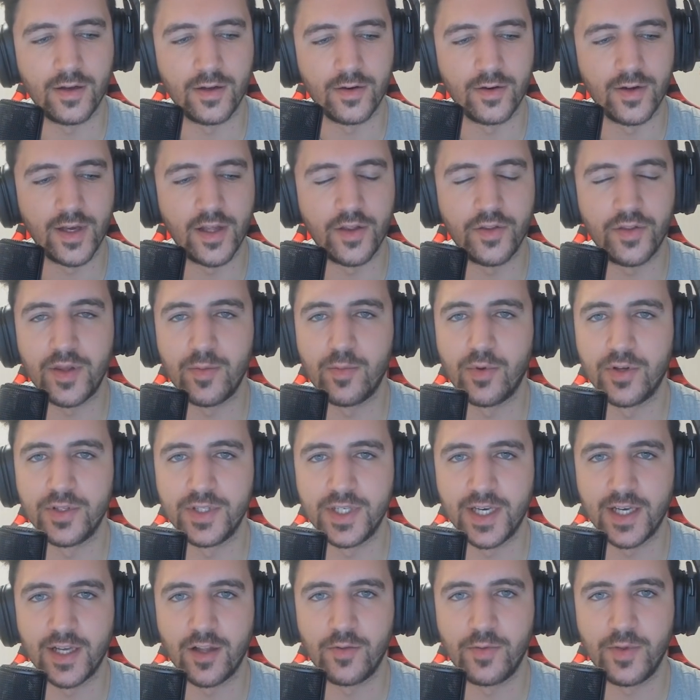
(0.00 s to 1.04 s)
Healthy body,
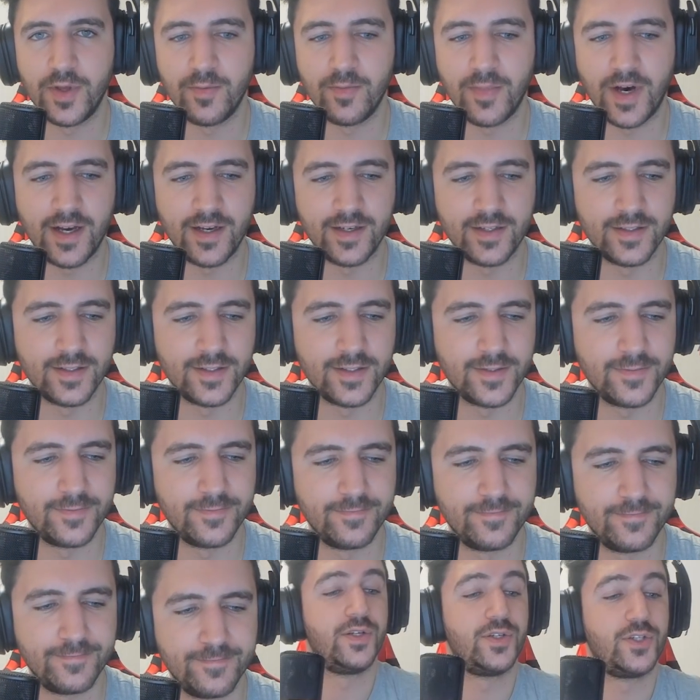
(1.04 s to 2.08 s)
healthy mind.
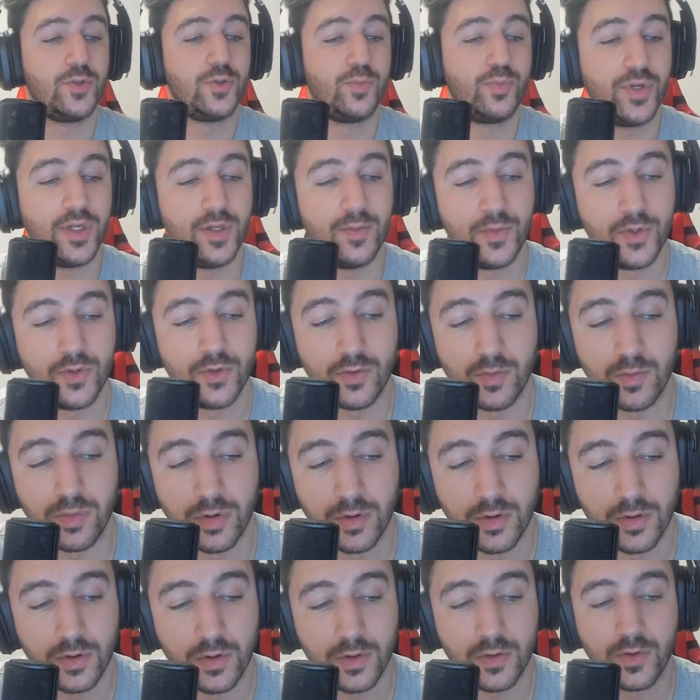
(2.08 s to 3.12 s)
Supreme Noob,
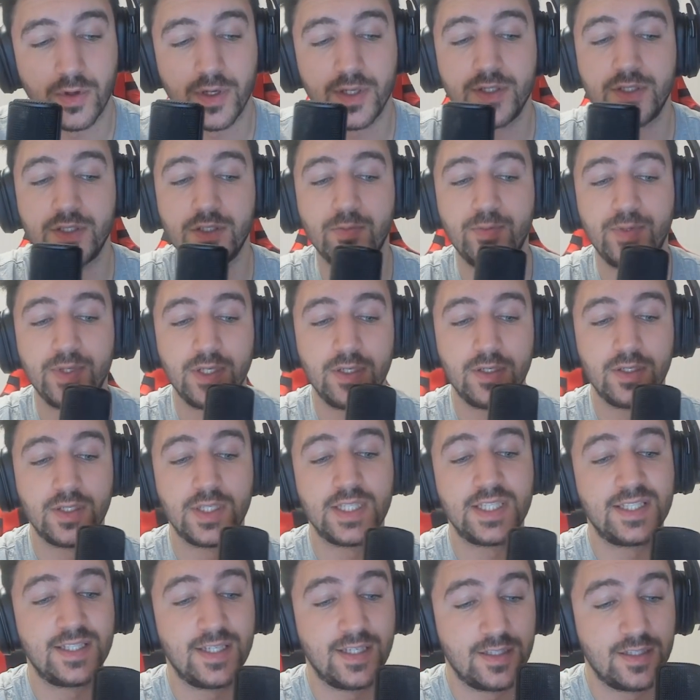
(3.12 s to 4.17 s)
What is your opinion on the
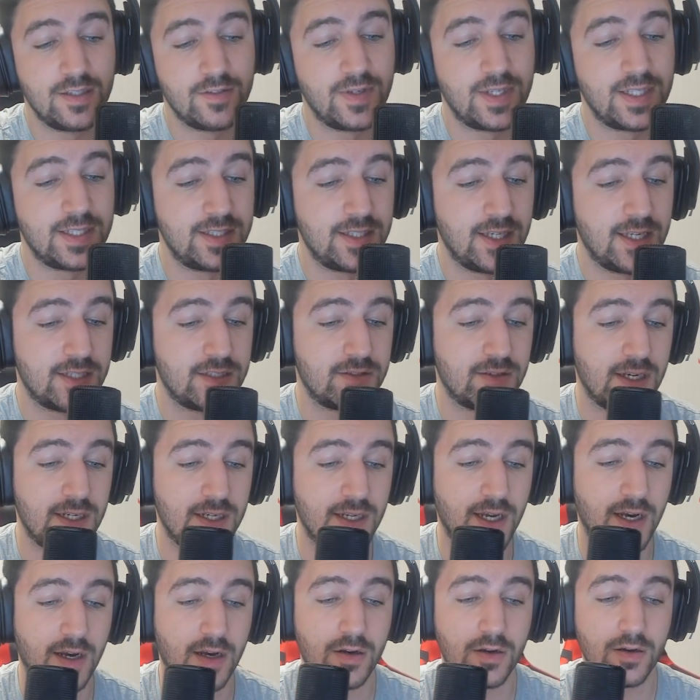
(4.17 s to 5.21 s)
state of LCS right
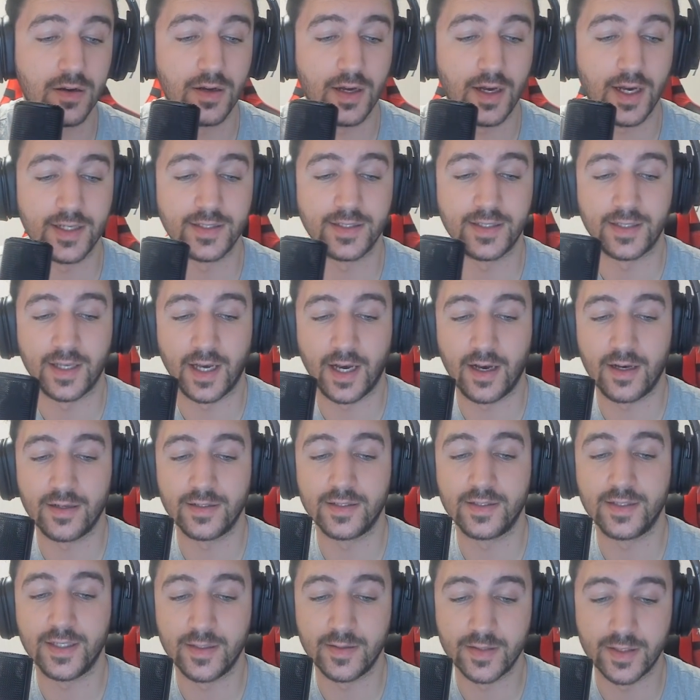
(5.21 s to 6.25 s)
now, as in how the
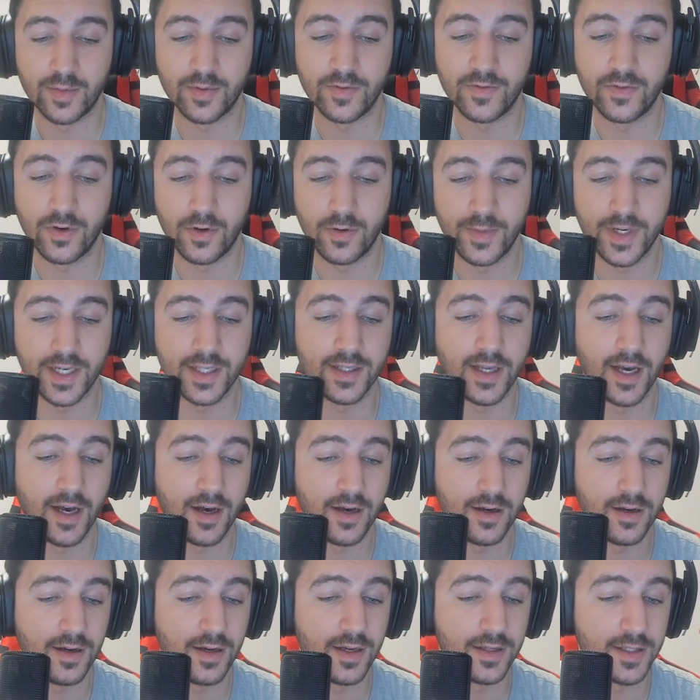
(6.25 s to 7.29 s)
teams are performing
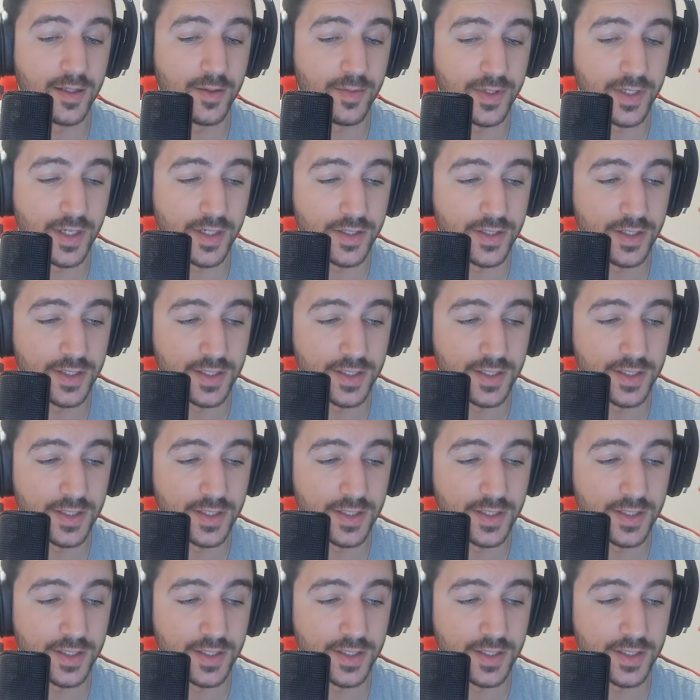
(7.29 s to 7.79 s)
and the production